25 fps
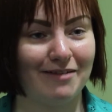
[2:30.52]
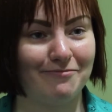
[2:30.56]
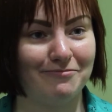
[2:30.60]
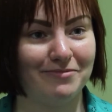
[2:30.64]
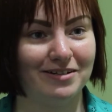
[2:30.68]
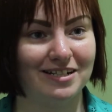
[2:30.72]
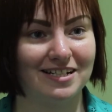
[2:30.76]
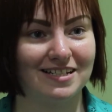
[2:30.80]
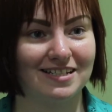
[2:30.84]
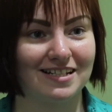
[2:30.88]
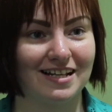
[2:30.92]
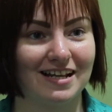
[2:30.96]

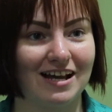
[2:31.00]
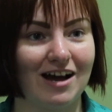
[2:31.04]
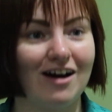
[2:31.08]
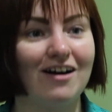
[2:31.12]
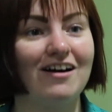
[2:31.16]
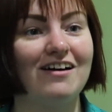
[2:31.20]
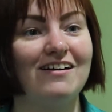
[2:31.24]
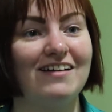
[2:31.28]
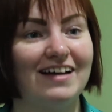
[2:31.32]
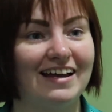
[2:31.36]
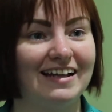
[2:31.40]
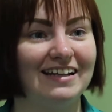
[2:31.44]
everybody's like,
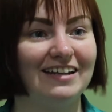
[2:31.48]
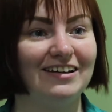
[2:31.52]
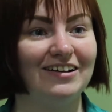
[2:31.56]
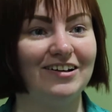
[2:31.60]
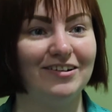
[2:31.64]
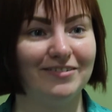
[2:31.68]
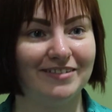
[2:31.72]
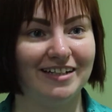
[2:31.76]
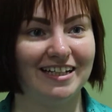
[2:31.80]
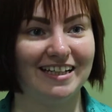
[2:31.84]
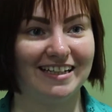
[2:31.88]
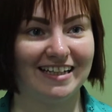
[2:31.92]
oh,
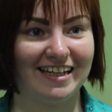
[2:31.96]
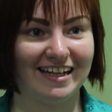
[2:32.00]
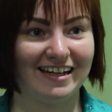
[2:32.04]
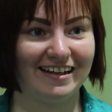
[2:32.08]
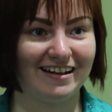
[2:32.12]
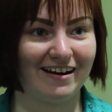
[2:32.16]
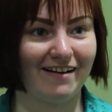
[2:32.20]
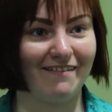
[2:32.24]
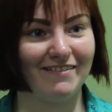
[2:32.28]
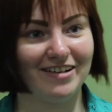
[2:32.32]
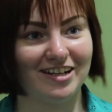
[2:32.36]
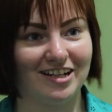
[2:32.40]
hello Aileen,
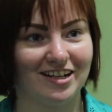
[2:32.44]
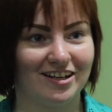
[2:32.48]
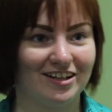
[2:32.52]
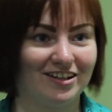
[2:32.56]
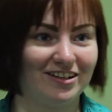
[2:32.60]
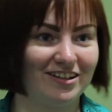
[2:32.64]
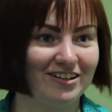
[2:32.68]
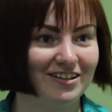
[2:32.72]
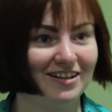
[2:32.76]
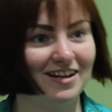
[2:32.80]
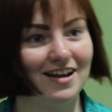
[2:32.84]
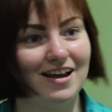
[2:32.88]
how are
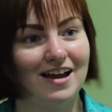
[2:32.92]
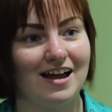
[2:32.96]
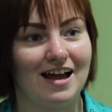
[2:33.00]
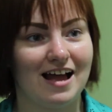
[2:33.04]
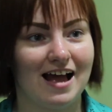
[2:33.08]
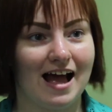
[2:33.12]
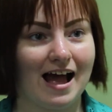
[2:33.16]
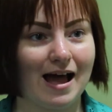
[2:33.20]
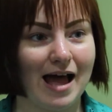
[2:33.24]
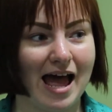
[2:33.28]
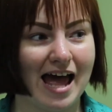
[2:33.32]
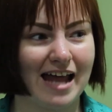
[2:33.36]
you?
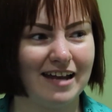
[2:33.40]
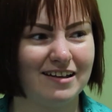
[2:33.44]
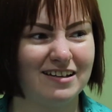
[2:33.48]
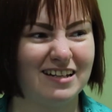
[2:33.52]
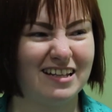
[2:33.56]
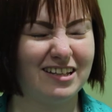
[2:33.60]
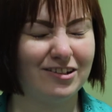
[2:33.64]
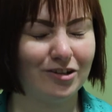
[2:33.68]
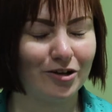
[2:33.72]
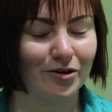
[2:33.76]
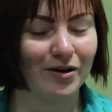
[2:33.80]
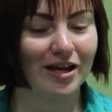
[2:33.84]

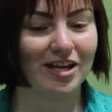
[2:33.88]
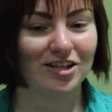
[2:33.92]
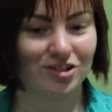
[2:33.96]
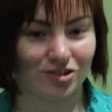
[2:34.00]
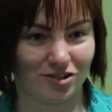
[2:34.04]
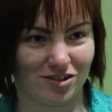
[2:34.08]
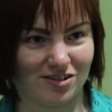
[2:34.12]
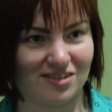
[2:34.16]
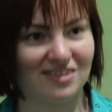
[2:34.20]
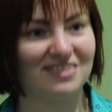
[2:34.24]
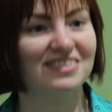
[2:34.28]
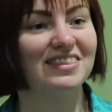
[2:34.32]
And, you know, it's
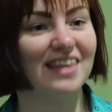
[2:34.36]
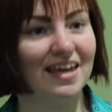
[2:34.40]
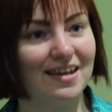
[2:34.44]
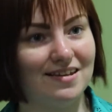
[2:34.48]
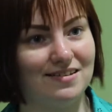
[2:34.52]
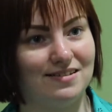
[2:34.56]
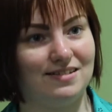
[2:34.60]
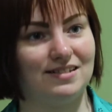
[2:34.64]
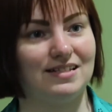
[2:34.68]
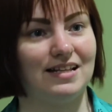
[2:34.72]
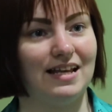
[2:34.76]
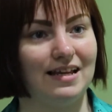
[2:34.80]
just
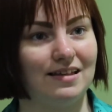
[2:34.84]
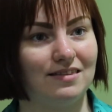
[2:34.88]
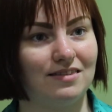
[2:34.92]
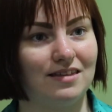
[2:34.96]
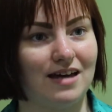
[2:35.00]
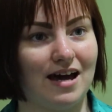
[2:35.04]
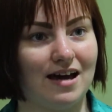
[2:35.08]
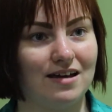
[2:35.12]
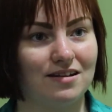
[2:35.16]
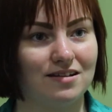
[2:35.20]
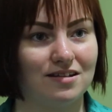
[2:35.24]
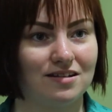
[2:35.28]
things like
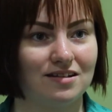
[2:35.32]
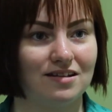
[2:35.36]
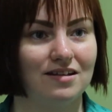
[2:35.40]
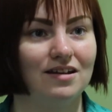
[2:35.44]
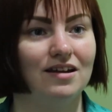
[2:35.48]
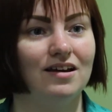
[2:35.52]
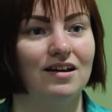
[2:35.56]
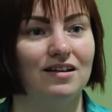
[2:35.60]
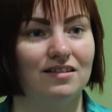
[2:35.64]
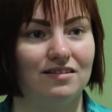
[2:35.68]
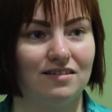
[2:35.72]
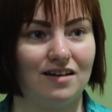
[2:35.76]
that
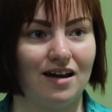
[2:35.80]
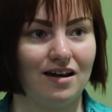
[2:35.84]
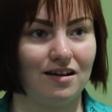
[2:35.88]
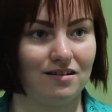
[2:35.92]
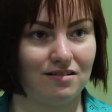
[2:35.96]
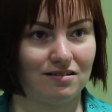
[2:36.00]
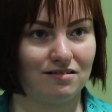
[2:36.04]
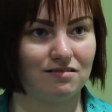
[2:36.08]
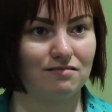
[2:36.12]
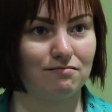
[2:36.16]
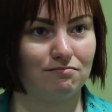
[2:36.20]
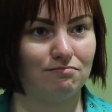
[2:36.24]
that
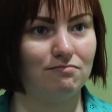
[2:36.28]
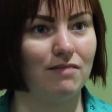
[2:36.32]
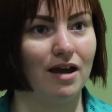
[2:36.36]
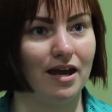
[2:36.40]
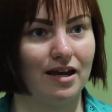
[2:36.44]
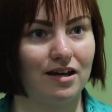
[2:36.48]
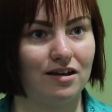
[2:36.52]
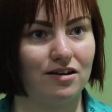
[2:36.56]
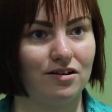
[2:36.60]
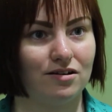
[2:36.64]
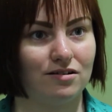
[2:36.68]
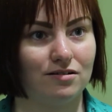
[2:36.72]

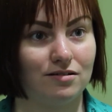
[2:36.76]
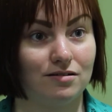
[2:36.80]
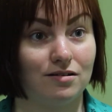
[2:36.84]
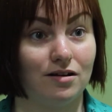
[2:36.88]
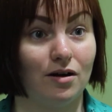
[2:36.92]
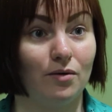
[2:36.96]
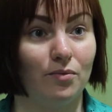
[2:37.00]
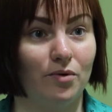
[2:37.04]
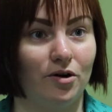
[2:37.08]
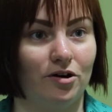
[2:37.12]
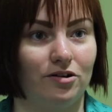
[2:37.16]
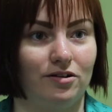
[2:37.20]
make
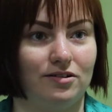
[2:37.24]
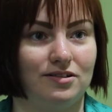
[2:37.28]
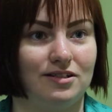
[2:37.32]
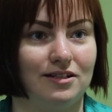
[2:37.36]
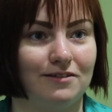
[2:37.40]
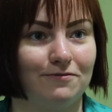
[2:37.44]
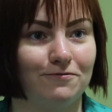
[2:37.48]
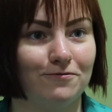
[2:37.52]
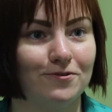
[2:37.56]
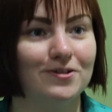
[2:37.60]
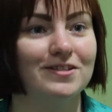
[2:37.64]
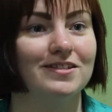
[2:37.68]
a world of
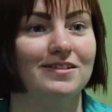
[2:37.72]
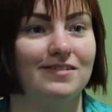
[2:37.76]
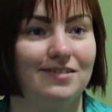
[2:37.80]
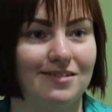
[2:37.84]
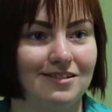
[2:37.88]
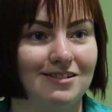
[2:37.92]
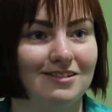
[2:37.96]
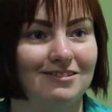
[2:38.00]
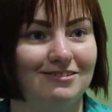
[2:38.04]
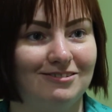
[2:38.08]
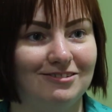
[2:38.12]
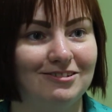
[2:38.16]

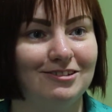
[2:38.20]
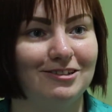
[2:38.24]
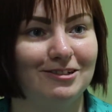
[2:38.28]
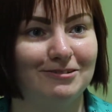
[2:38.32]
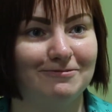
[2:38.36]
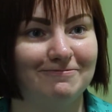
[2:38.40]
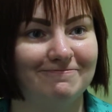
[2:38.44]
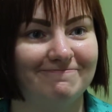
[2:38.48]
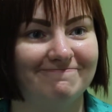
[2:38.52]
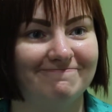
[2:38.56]
difference, you know.